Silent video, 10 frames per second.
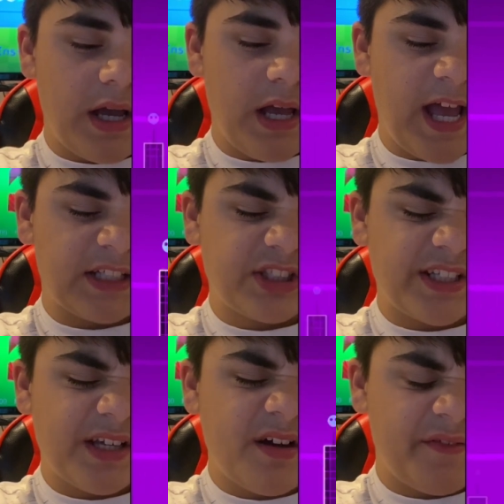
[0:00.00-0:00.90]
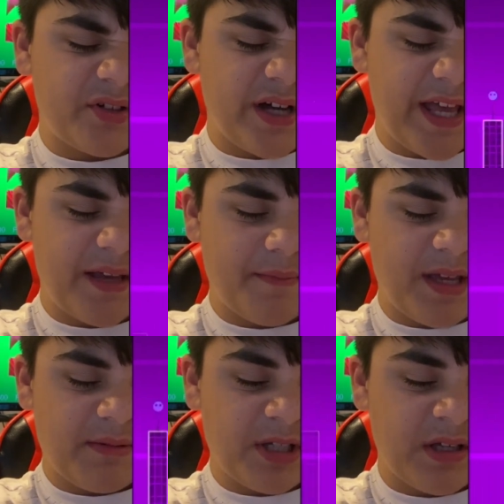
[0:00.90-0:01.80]
actually, I think level 8,
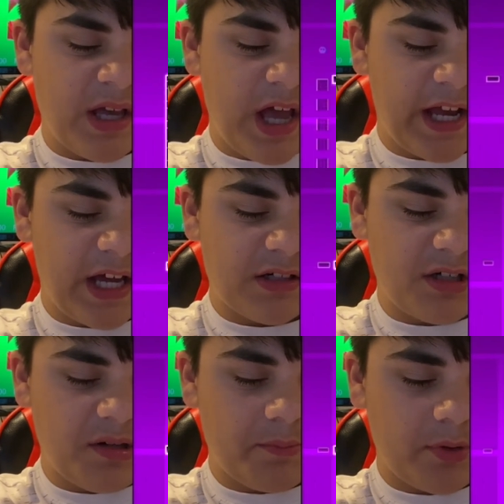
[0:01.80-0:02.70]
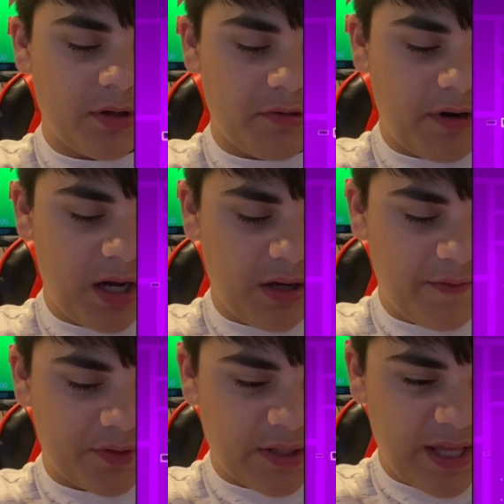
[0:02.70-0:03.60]
maybe. I got a little bored around
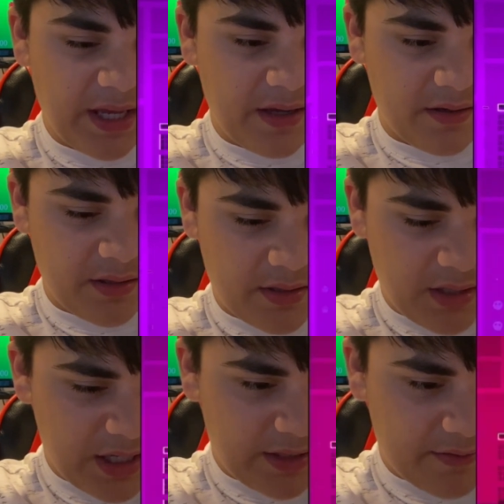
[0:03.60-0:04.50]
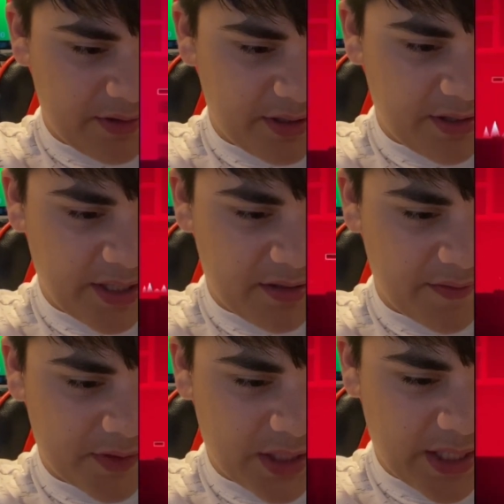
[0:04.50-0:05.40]
level 8. I didn't really like level 8.